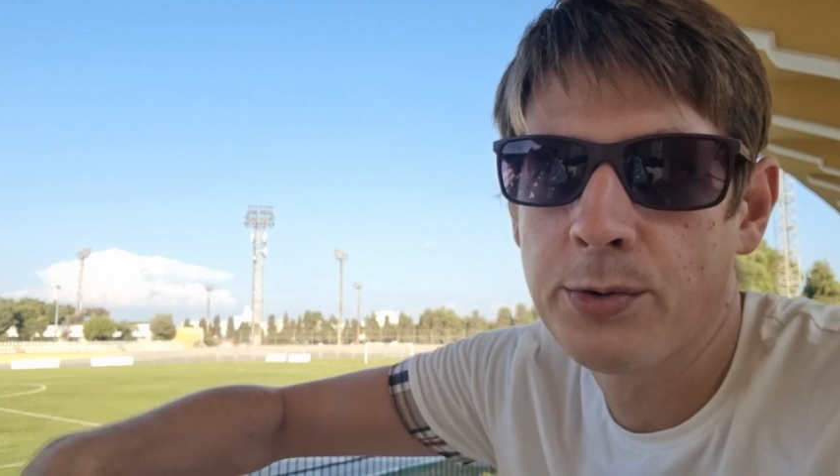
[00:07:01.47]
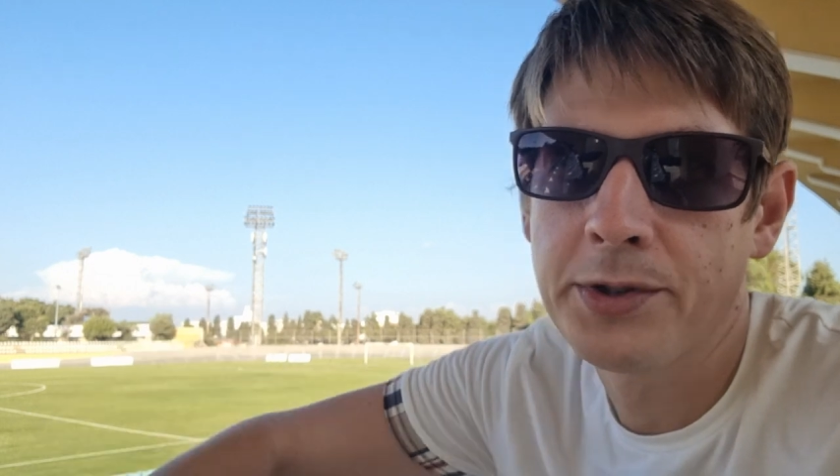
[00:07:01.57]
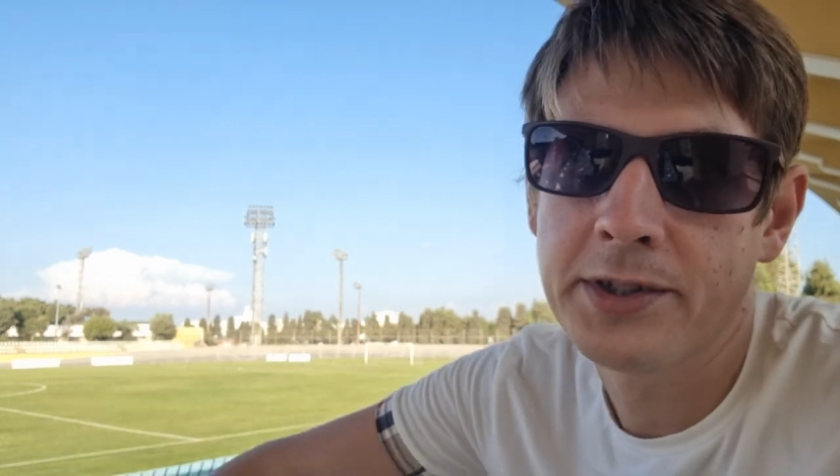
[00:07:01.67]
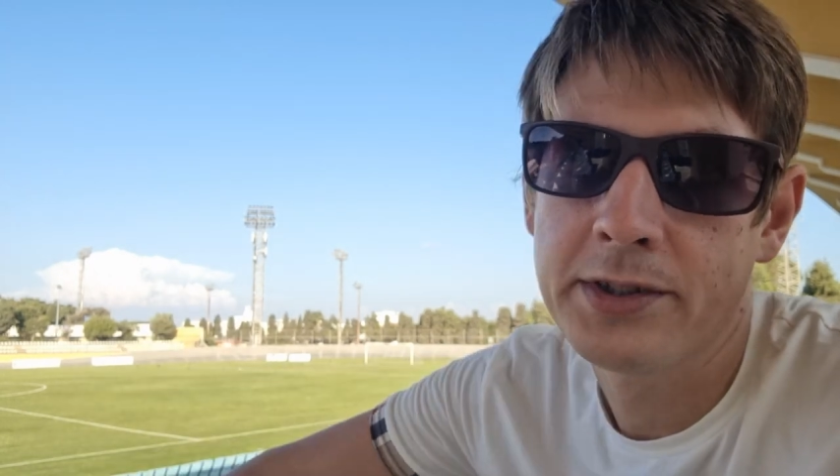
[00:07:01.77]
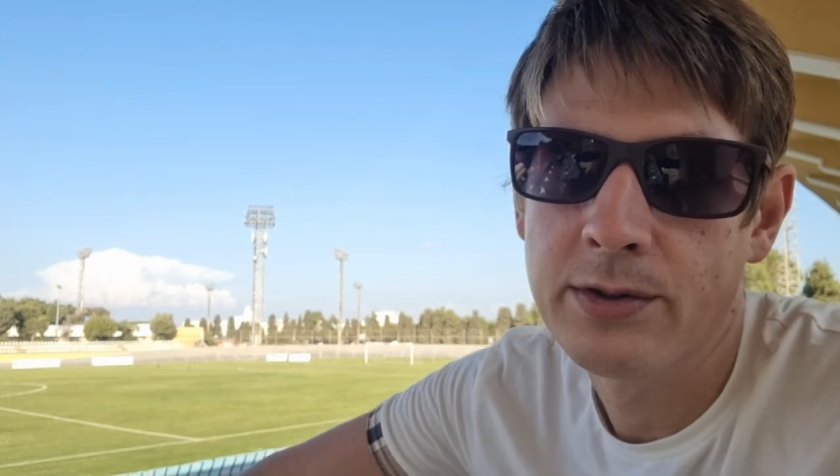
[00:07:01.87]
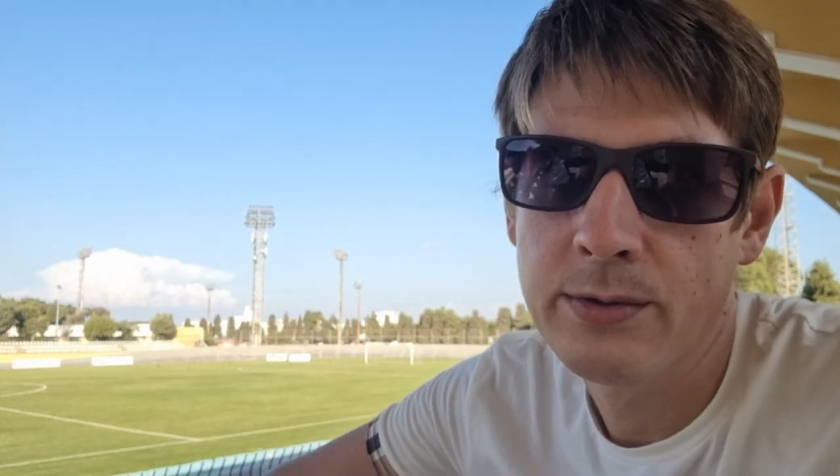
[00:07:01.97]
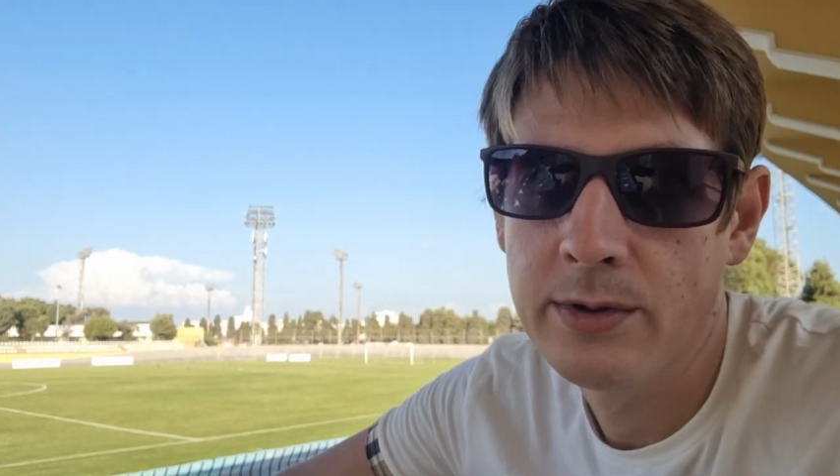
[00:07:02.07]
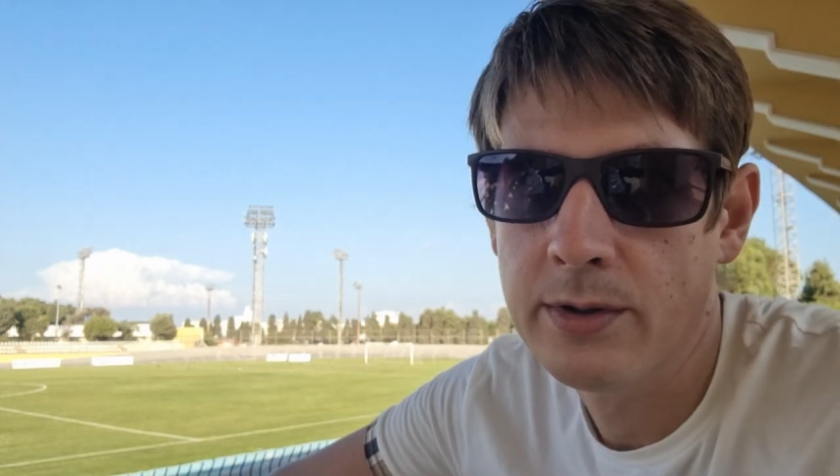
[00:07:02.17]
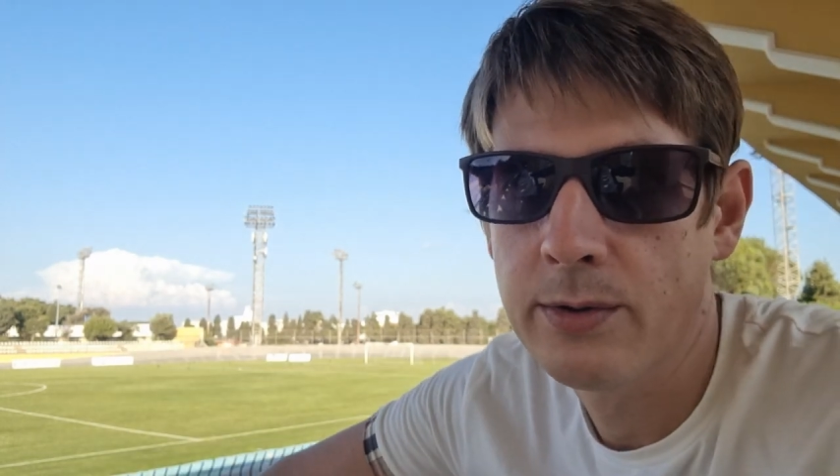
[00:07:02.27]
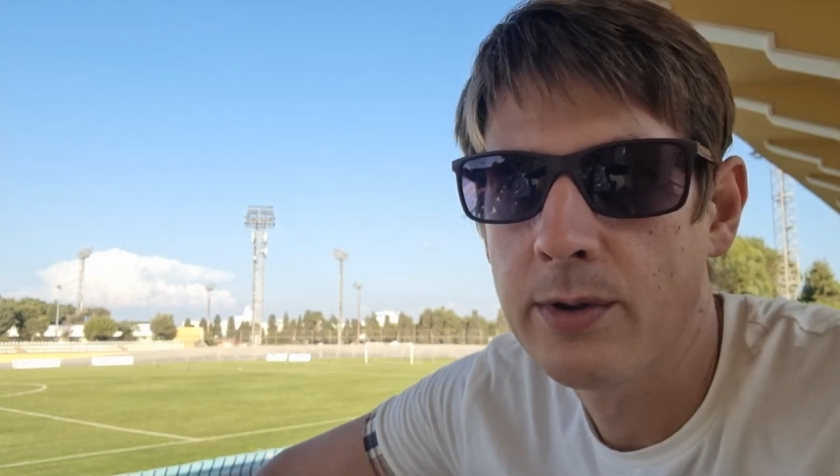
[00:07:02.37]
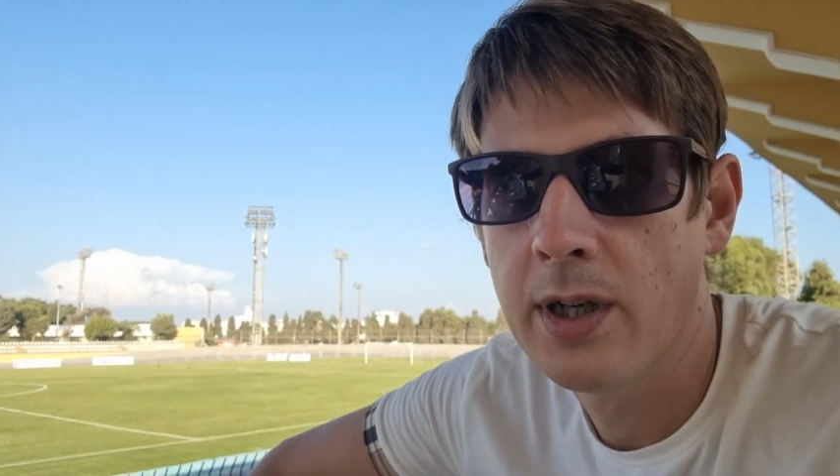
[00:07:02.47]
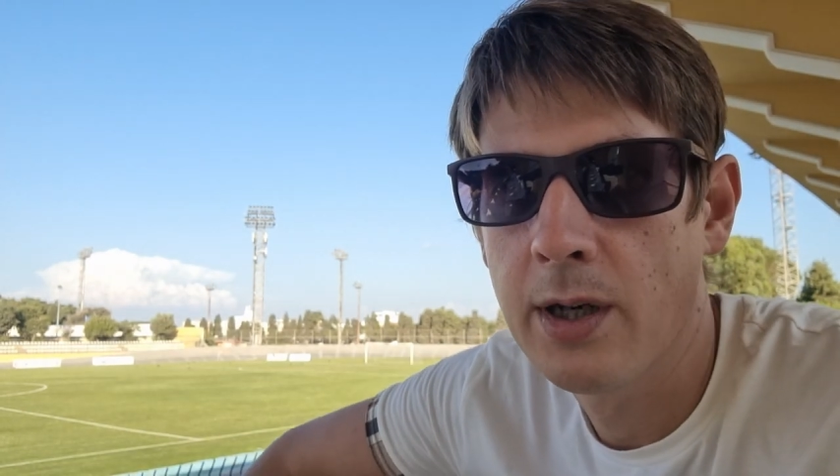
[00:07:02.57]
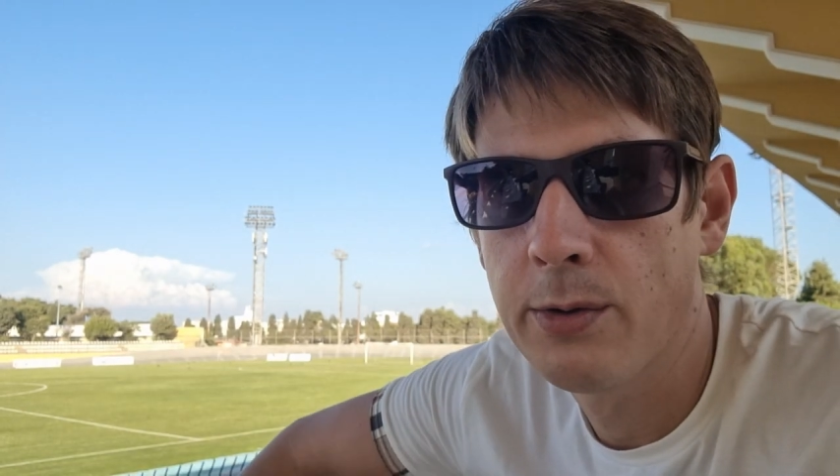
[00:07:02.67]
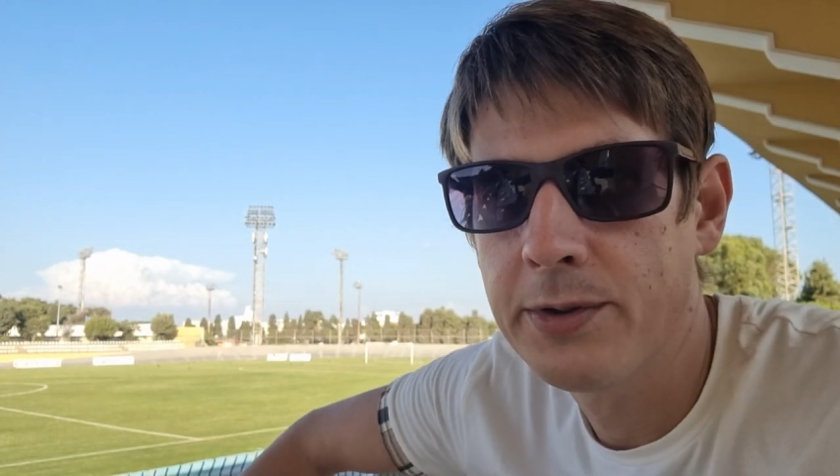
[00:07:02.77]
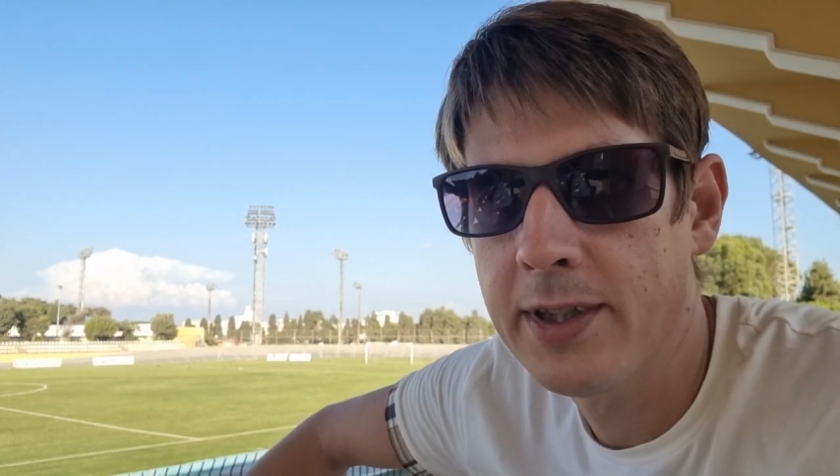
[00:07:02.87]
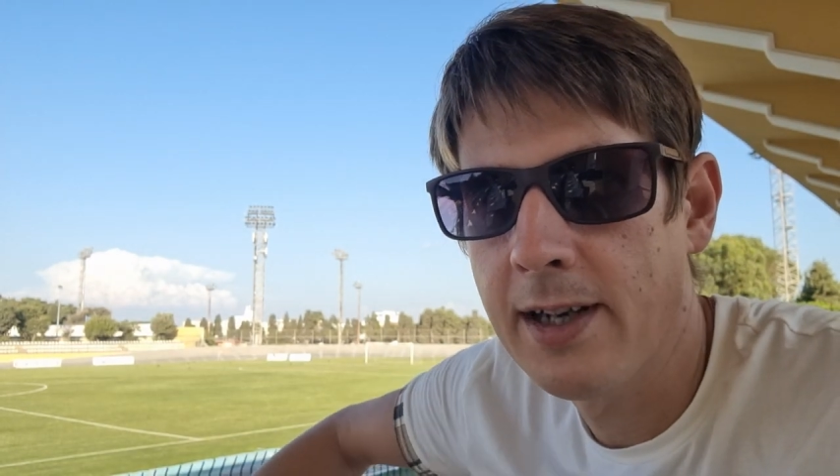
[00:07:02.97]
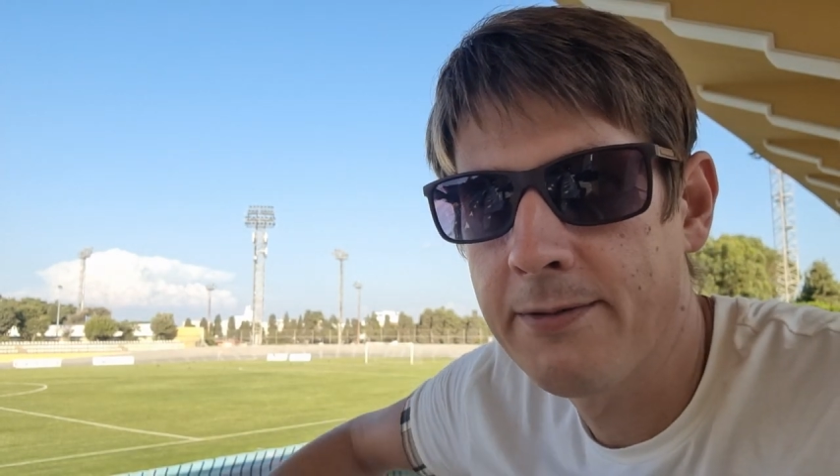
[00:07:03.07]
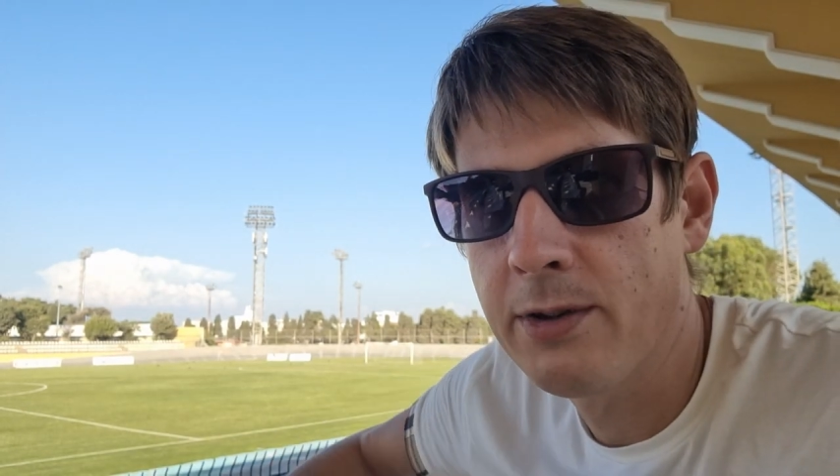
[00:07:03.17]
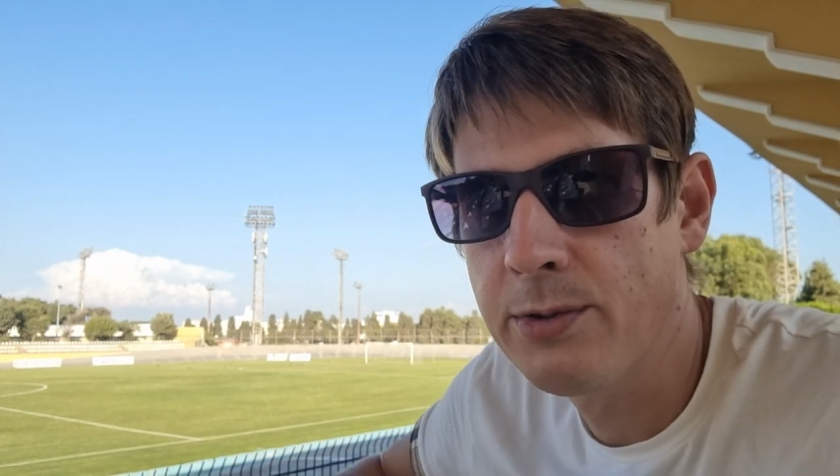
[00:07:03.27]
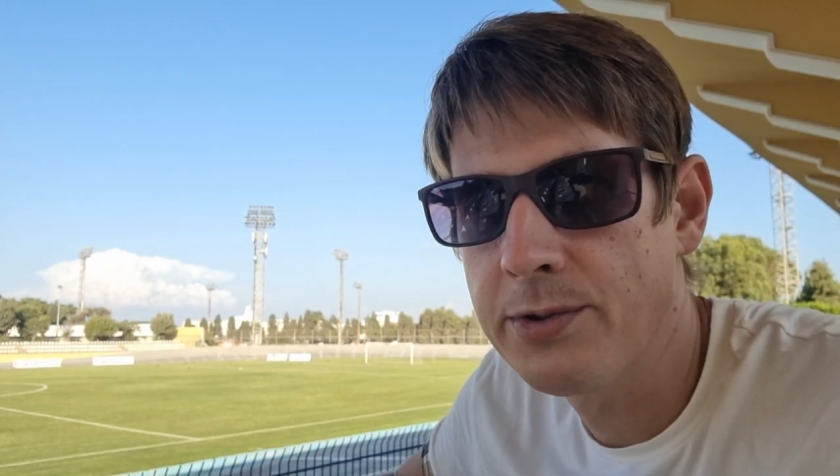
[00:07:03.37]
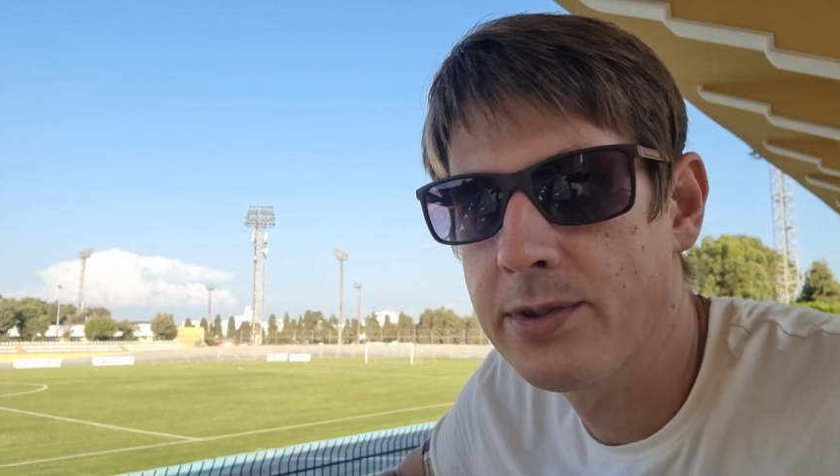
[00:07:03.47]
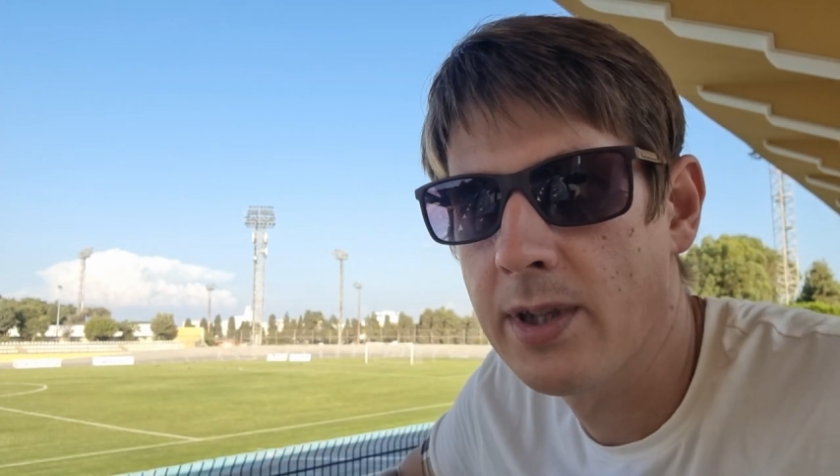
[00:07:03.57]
reached to our telephones,